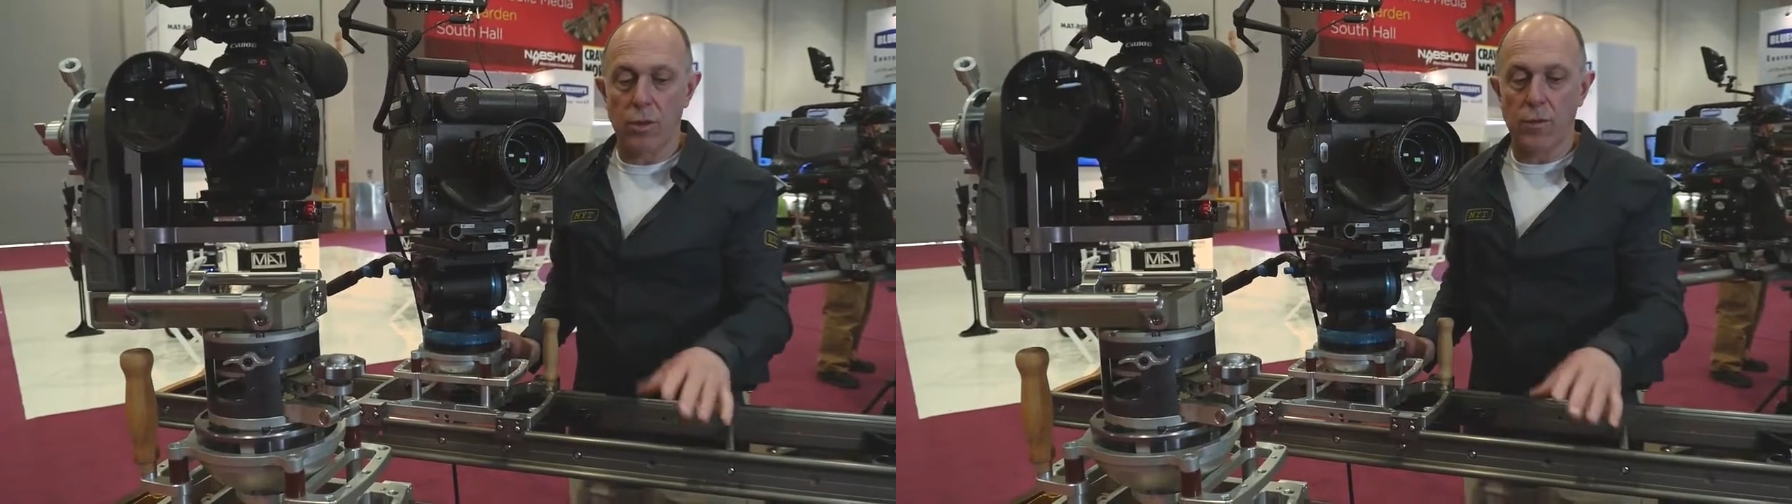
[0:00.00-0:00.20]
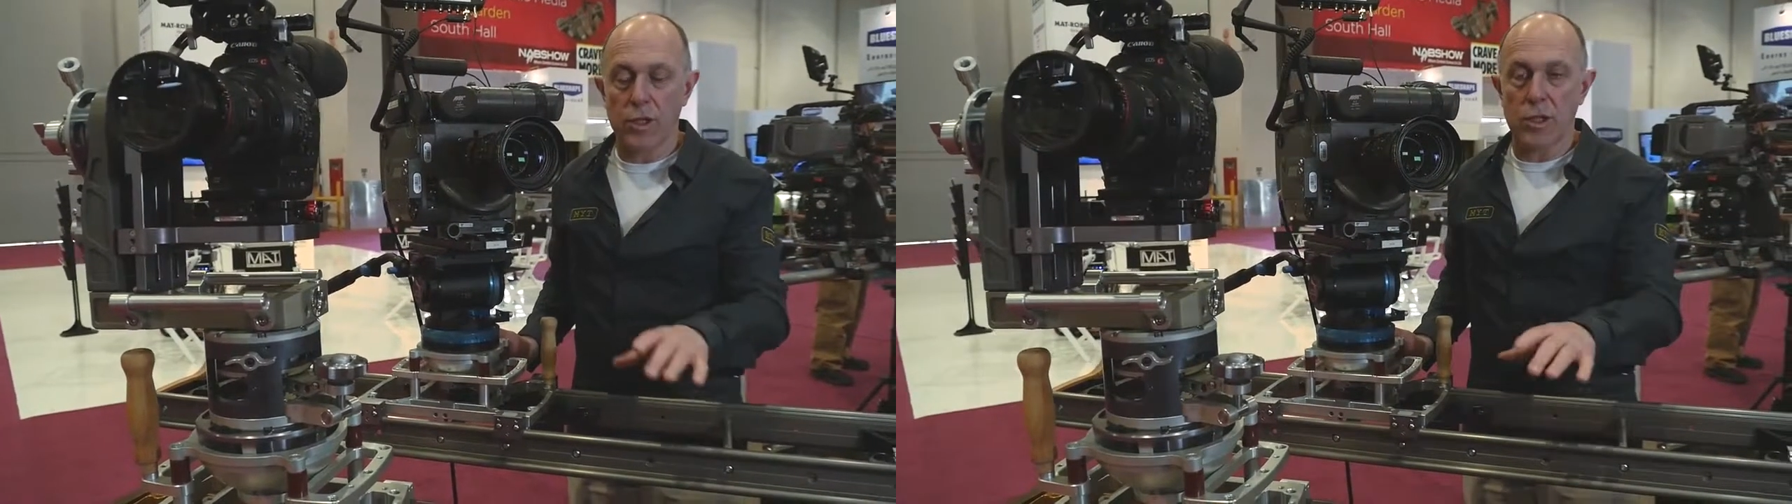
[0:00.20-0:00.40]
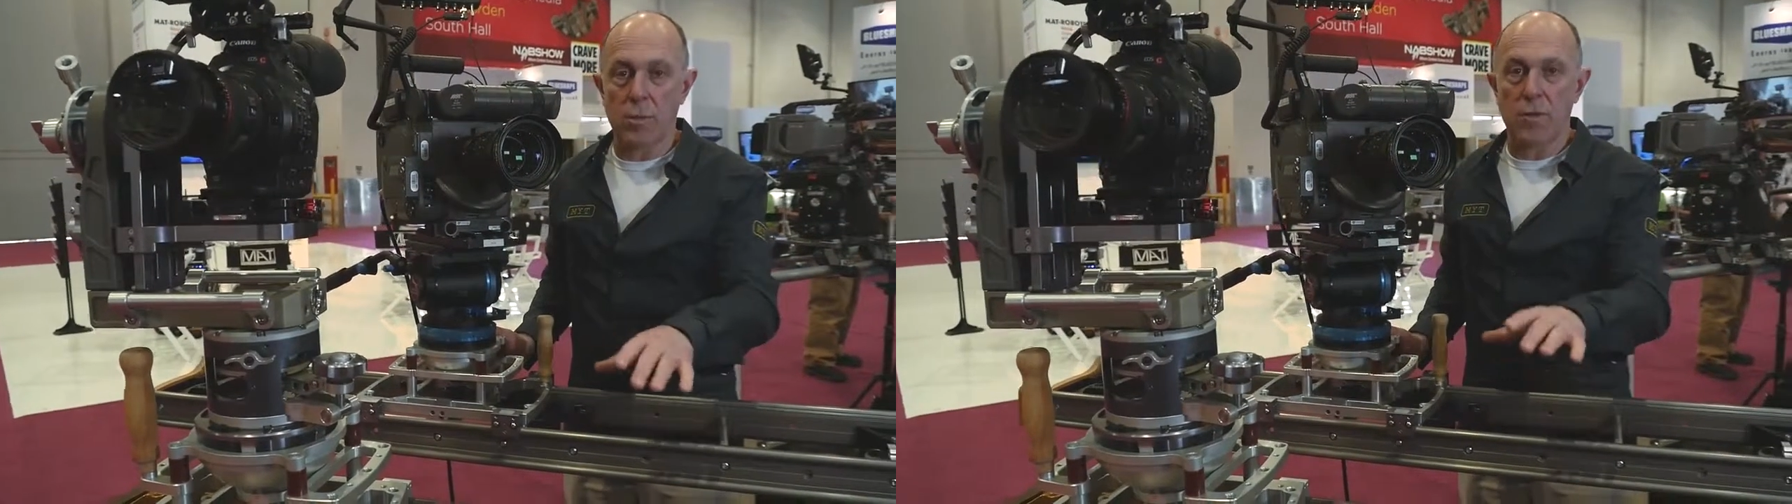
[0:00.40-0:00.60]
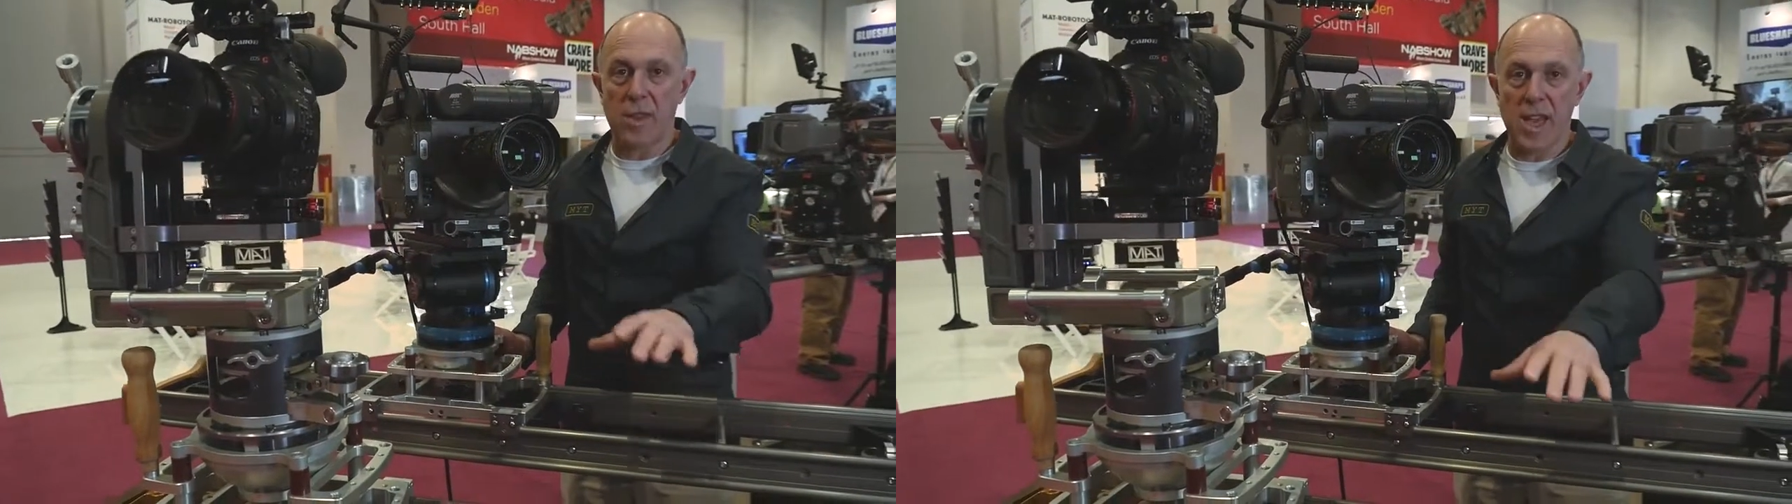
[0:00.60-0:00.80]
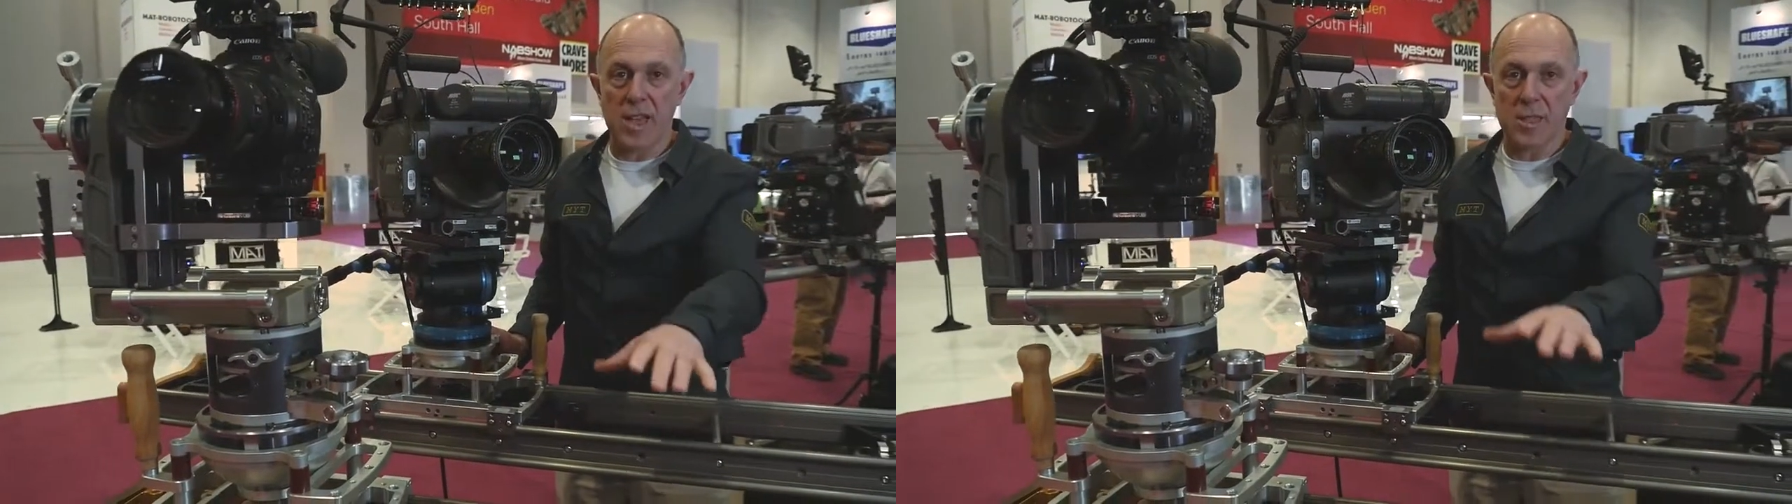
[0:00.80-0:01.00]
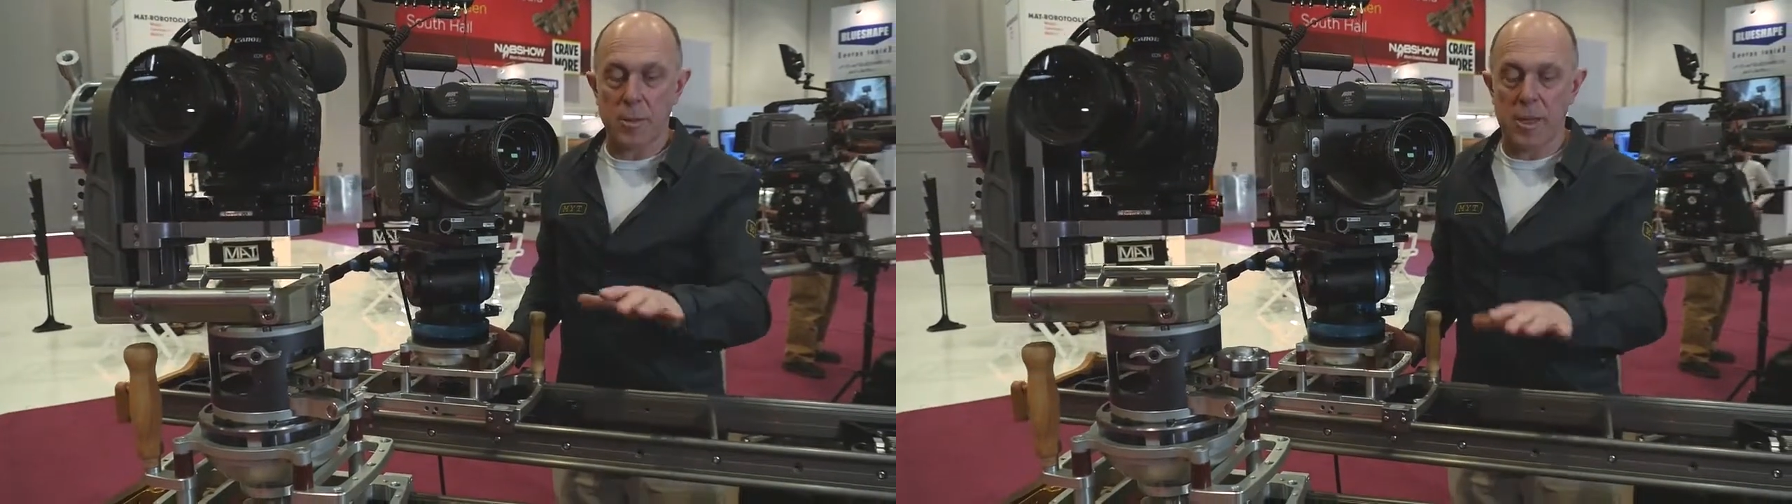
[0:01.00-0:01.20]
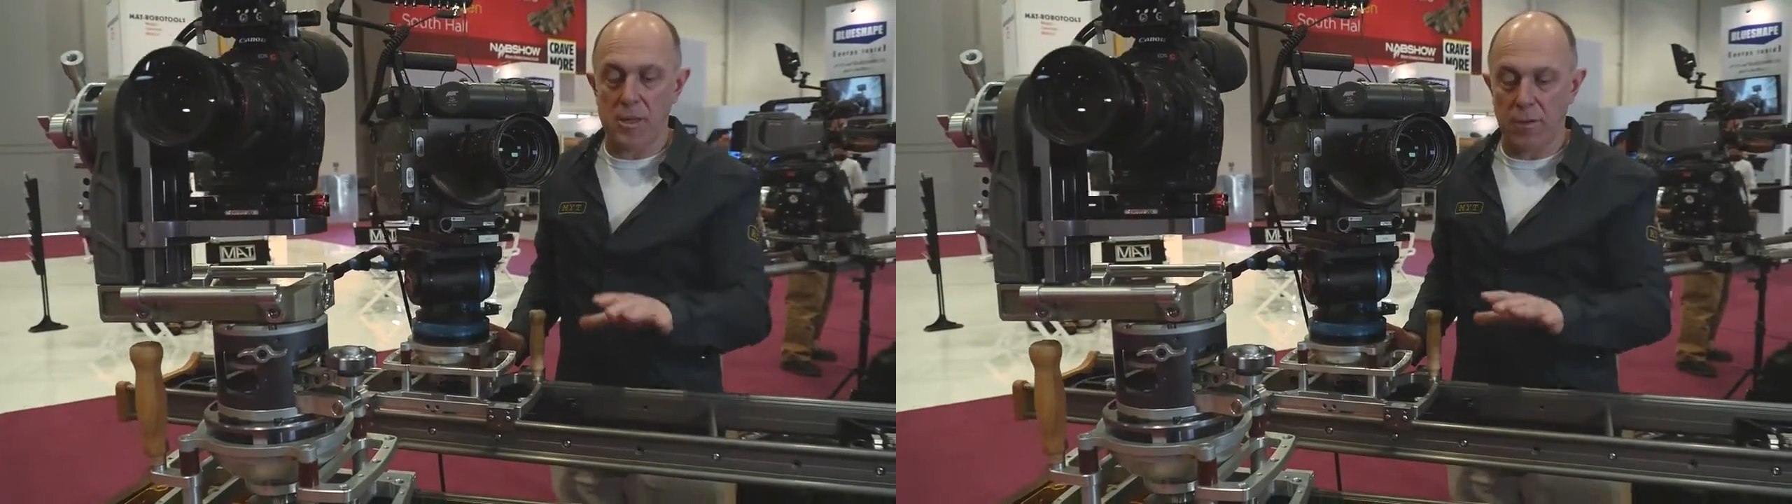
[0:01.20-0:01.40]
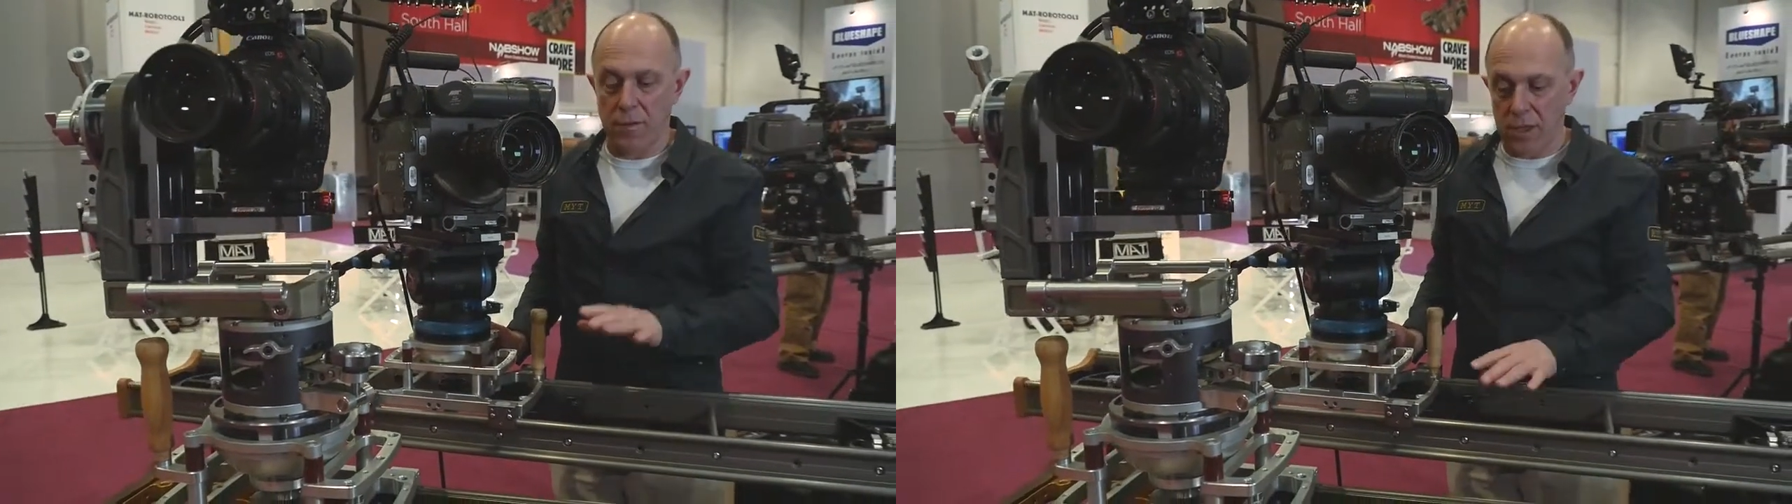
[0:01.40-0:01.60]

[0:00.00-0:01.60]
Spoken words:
over some of the aspects of